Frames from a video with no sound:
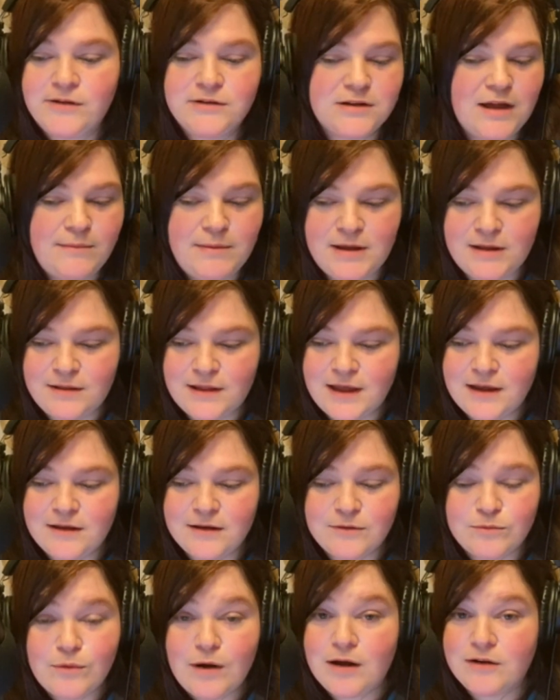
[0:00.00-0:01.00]
I mean, they
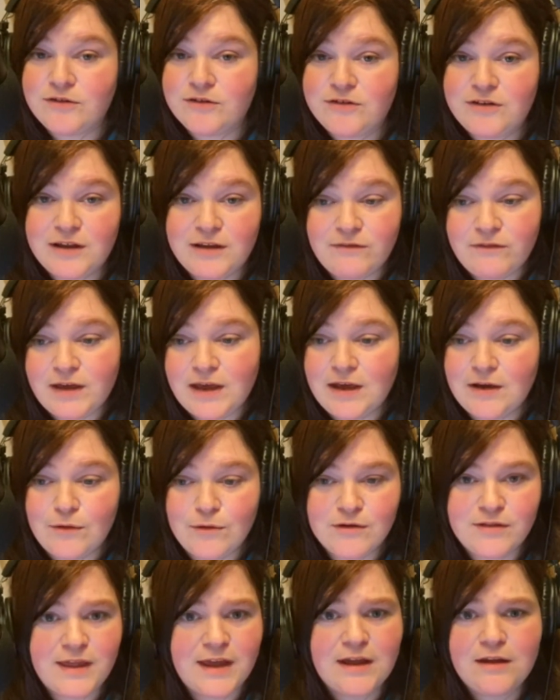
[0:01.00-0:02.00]
could watch TV,
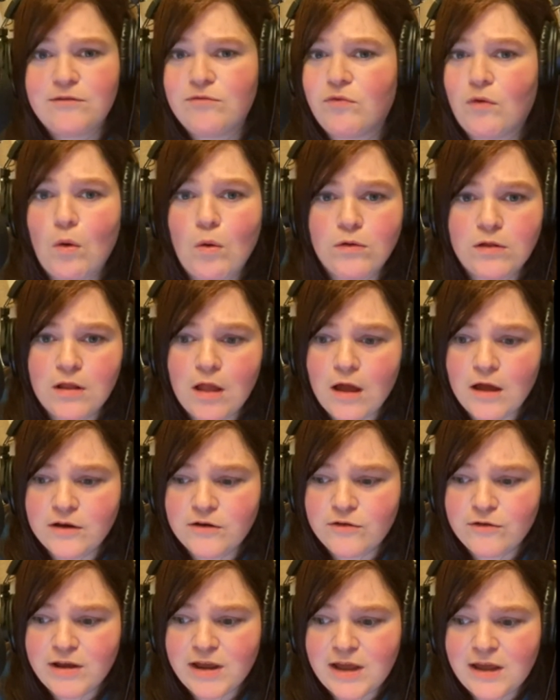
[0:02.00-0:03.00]
or they could fold
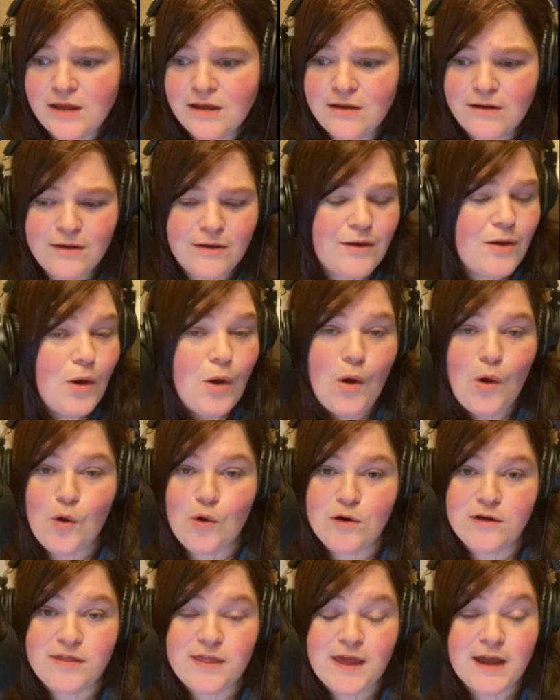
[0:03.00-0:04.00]
laundry,
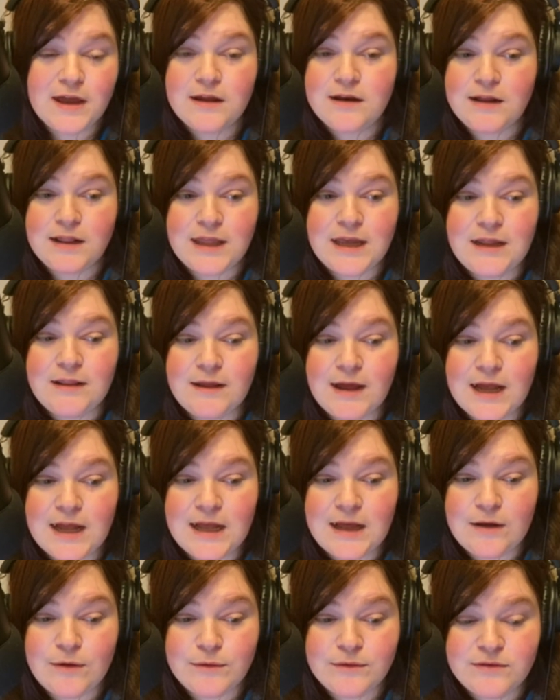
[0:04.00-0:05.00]
or they could clean the
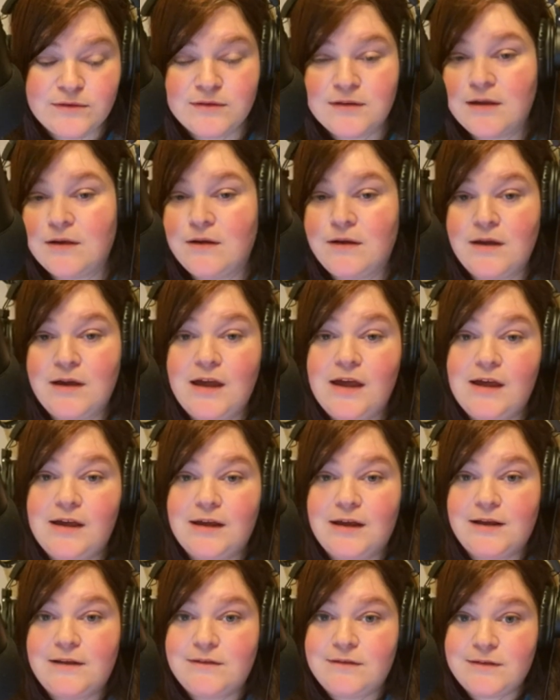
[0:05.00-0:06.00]
house
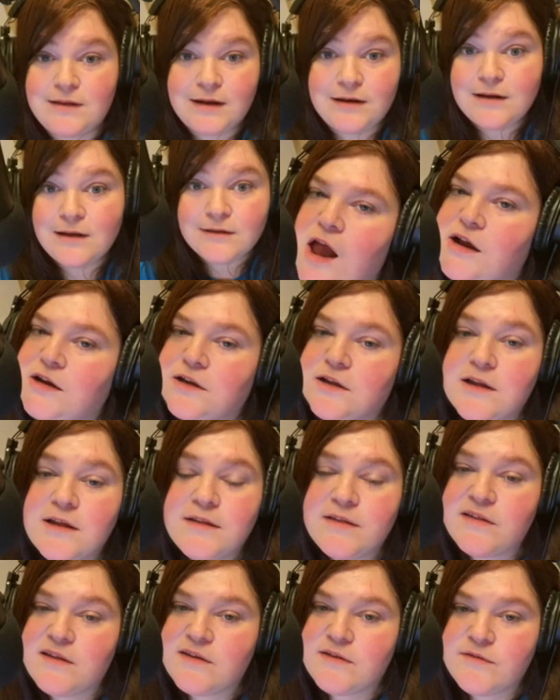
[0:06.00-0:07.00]
and send out. This
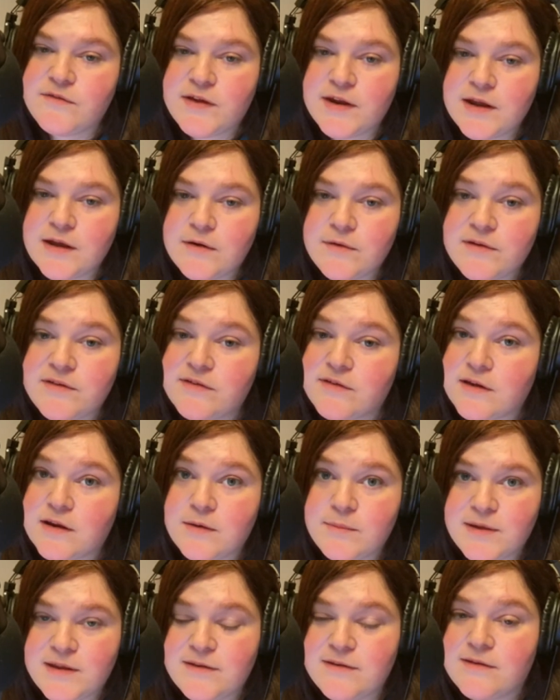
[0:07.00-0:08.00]
video is going to be
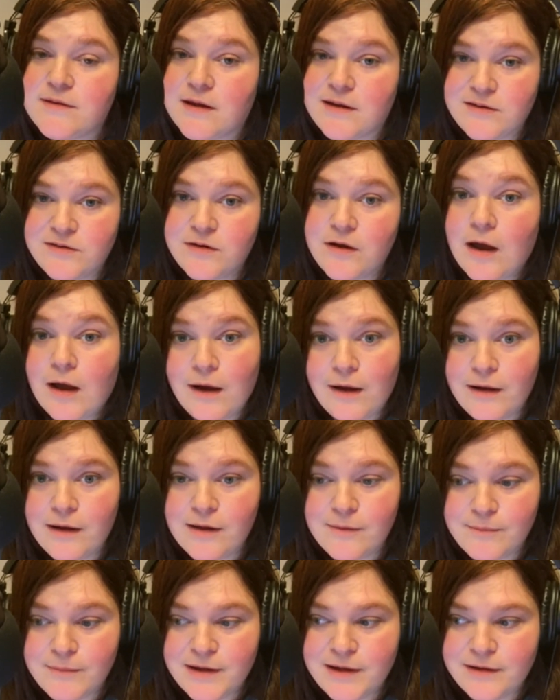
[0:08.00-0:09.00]
such a hot
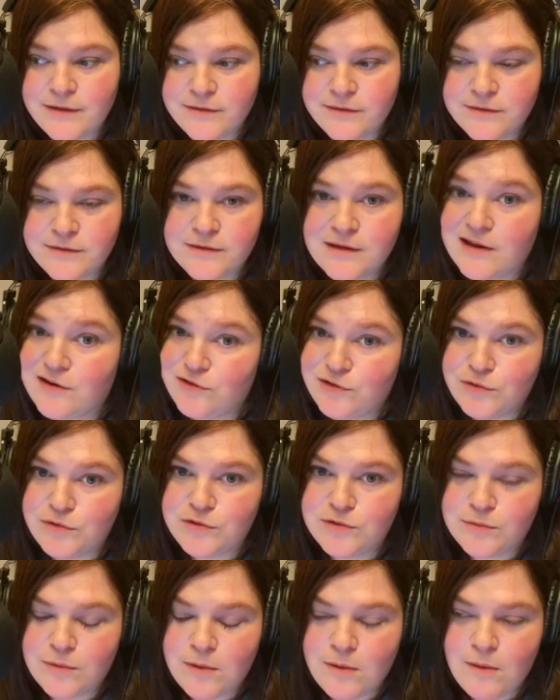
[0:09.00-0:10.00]
mess, as
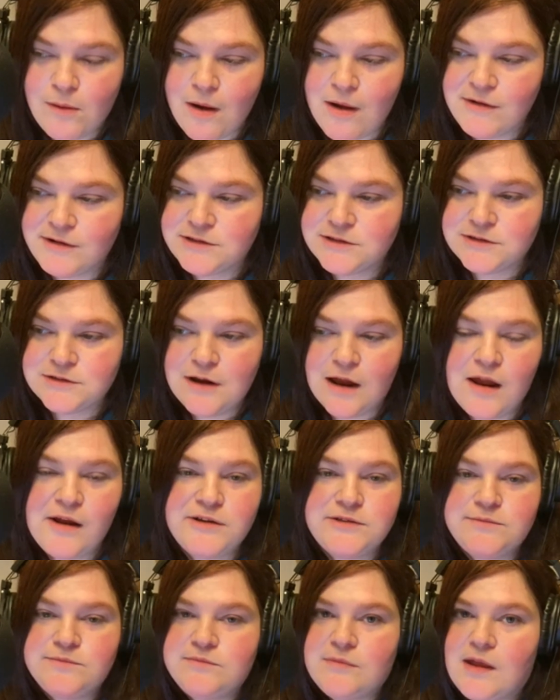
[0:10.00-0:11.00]
usual.
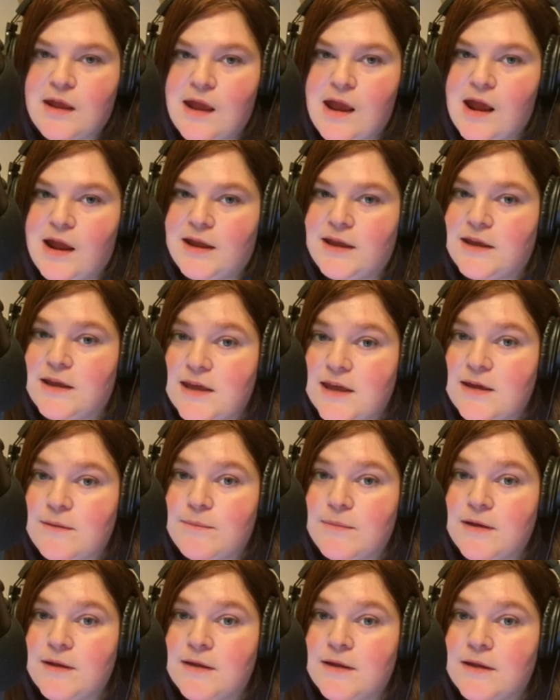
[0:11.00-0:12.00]
I keep
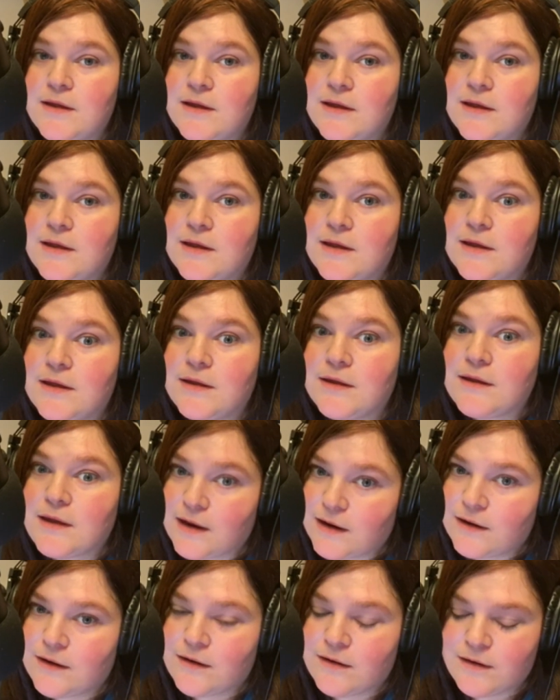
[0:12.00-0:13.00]
getting cut
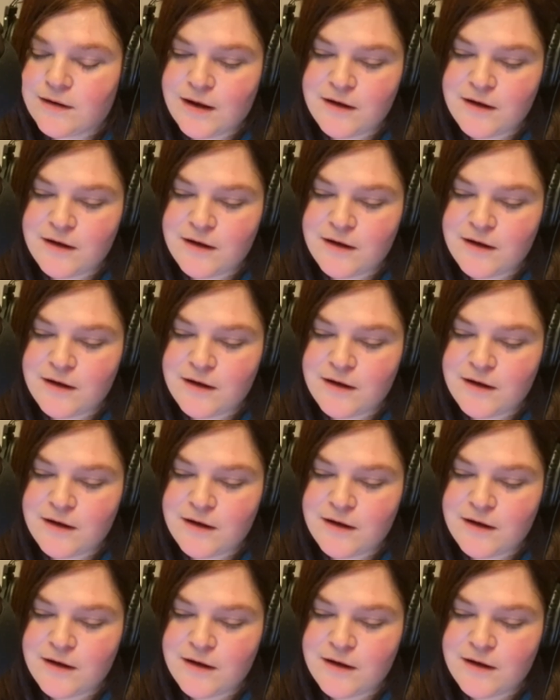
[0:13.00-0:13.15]
off.